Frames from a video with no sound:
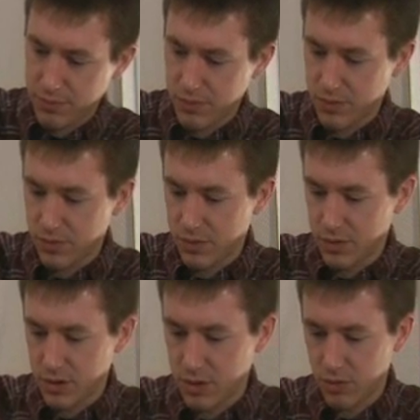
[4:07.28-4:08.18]
There
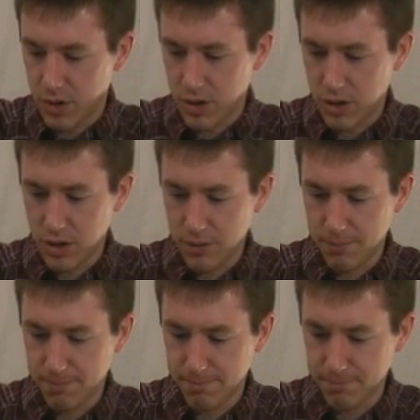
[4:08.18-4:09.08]
we are.
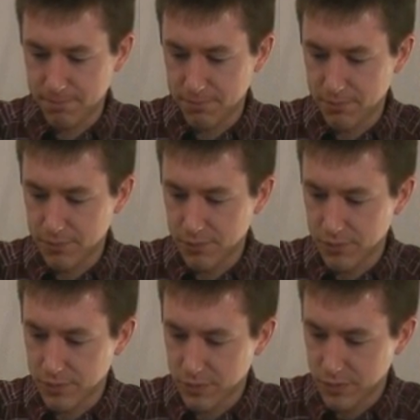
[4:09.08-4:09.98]

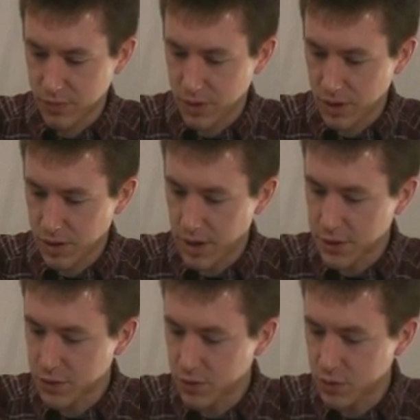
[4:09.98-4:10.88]
Put the
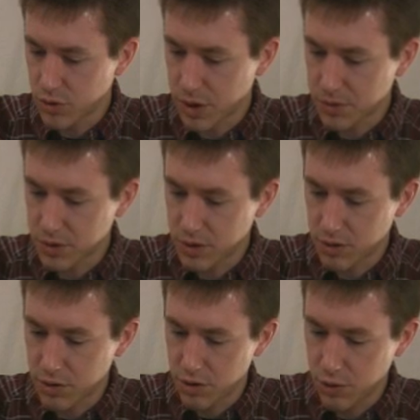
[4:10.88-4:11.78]
last few drops in there.
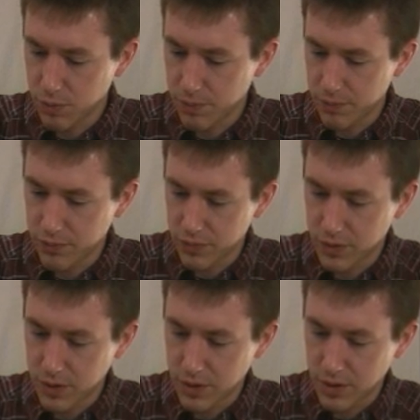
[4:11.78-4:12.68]
No.
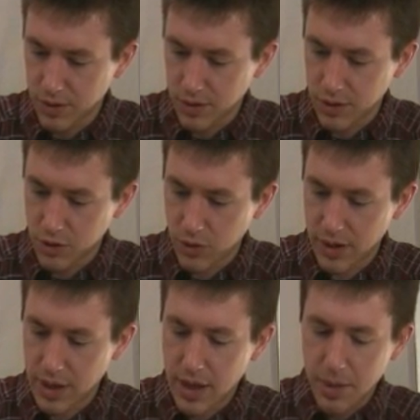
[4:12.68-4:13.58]
You know
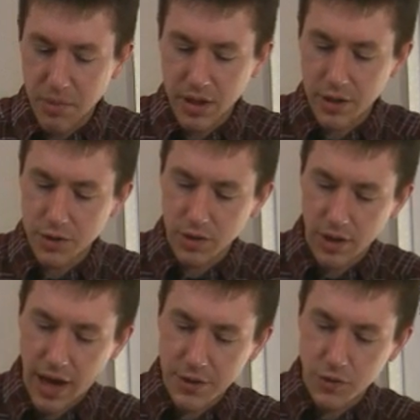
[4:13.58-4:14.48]
what? Because the
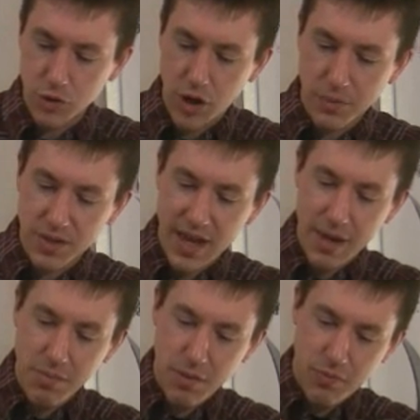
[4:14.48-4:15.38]
last few drops
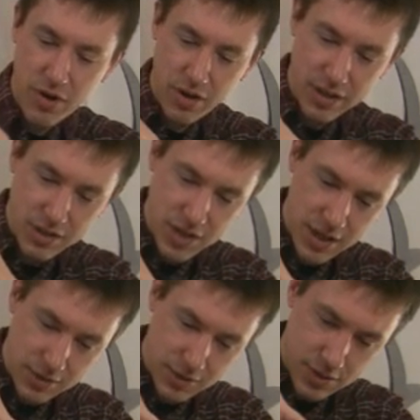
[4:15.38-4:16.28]
can be fairly
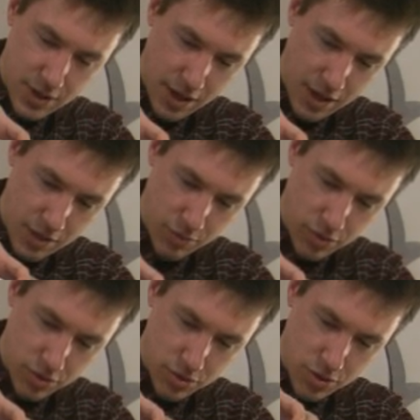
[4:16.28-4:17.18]
intense, I am
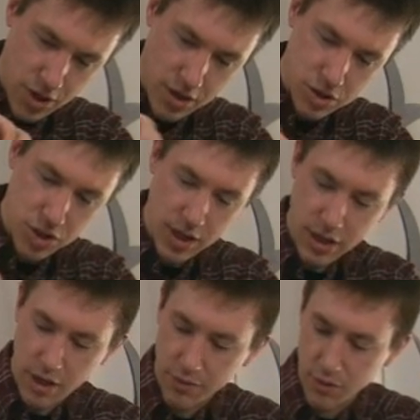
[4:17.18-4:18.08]
going to just kind of shake
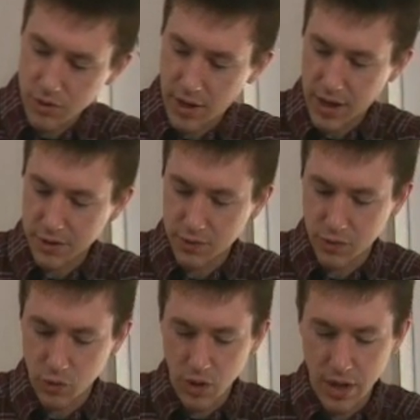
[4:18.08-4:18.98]
out those last few.